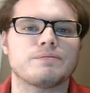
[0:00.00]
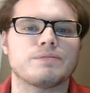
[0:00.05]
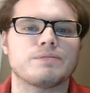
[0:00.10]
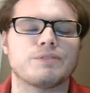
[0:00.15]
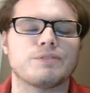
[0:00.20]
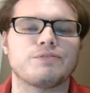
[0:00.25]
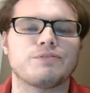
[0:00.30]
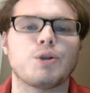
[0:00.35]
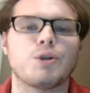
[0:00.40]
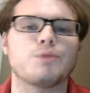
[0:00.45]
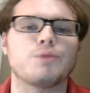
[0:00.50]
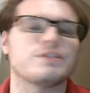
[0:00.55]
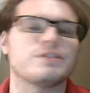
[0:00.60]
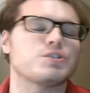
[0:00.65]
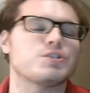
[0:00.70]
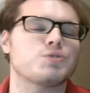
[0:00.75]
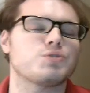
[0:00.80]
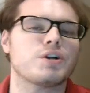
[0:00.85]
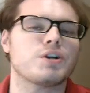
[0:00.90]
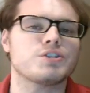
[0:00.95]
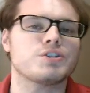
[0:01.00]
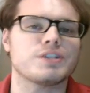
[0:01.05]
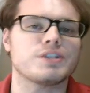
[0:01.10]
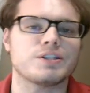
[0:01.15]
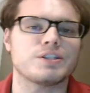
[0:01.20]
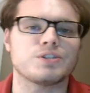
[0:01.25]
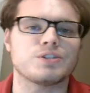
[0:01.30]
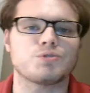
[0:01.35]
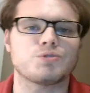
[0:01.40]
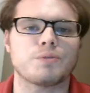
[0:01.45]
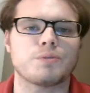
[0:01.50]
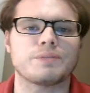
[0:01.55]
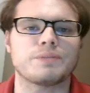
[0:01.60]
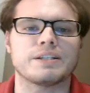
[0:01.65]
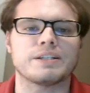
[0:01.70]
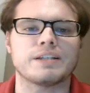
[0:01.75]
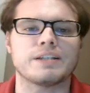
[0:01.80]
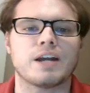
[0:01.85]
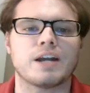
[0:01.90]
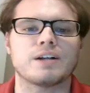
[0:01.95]
the flow of instruction and disrupt the
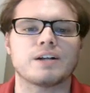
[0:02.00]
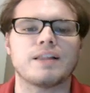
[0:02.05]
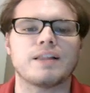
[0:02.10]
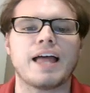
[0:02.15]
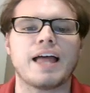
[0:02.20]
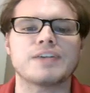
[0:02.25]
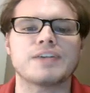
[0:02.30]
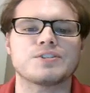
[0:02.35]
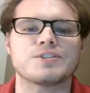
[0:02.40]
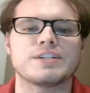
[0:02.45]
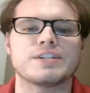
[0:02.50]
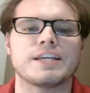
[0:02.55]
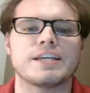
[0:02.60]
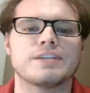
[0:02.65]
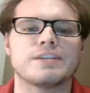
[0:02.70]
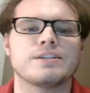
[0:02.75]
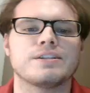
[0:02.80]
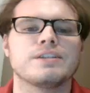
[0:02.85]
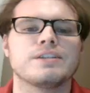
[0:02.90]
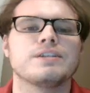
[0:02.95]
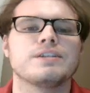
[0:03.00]
entire class to get